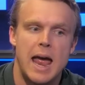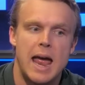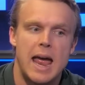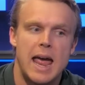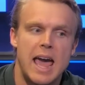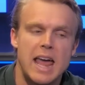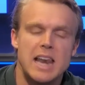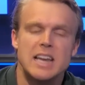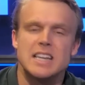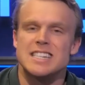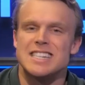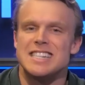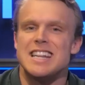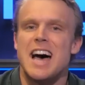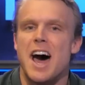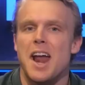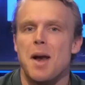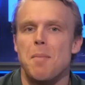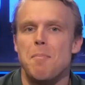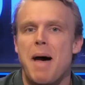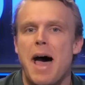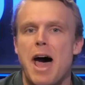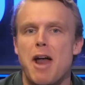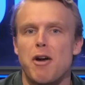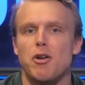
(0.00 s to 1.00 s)
It is not a
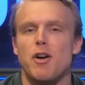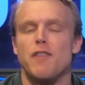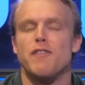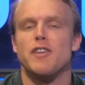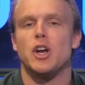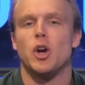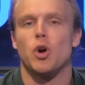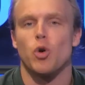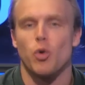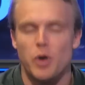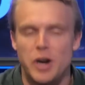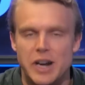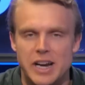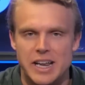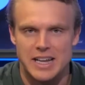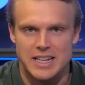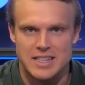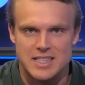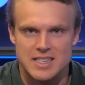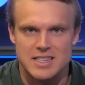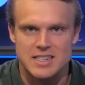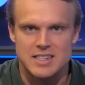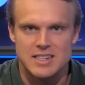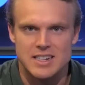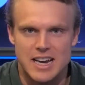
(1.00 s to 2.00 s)
matter of
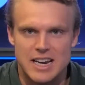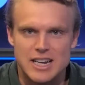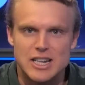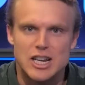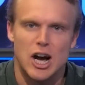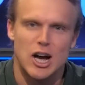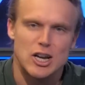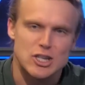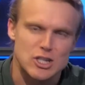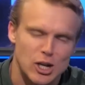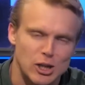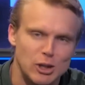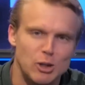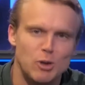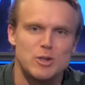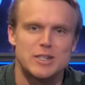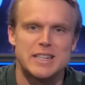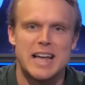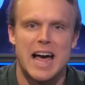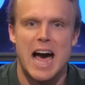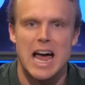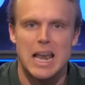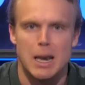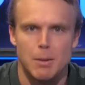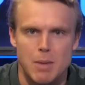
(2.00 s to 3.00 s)
ingredients in
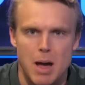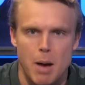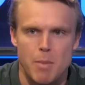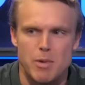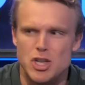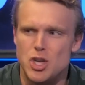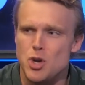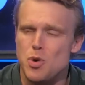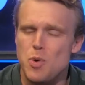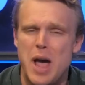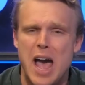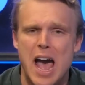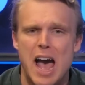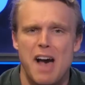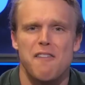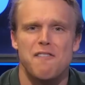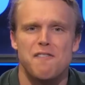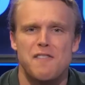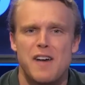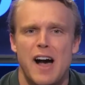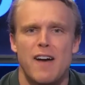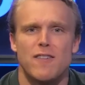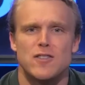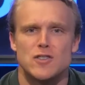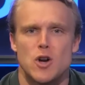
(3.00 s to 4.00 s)
Tuscaloosa, Alabama. You have
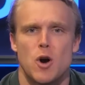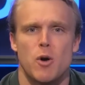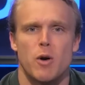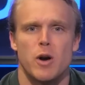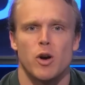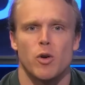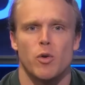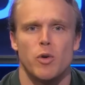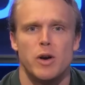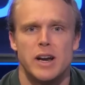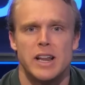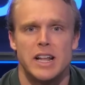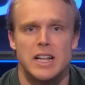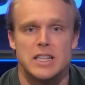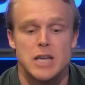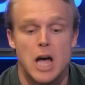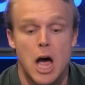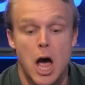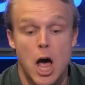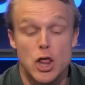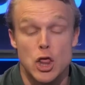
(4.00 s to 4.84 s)
5-star ingredients.